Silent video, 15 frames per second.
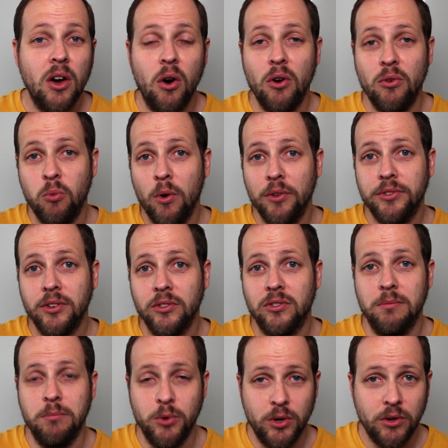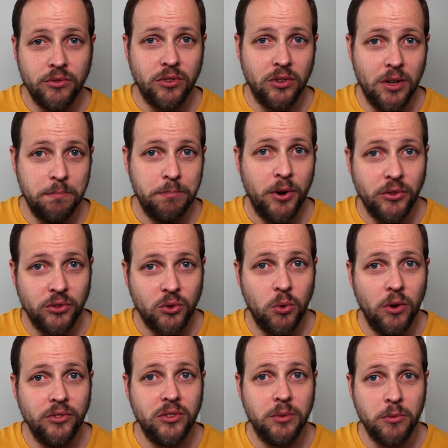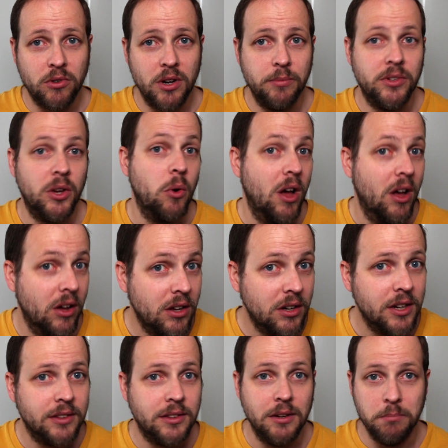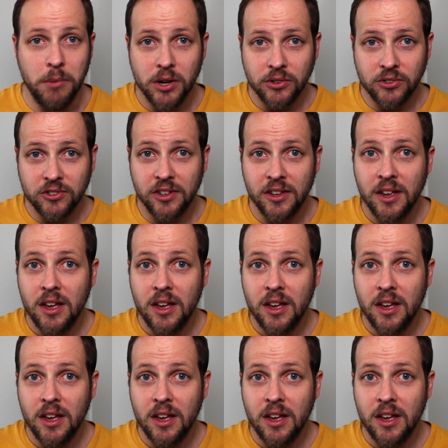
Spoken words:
of wanting to move to post-quantum crypto earlier than most,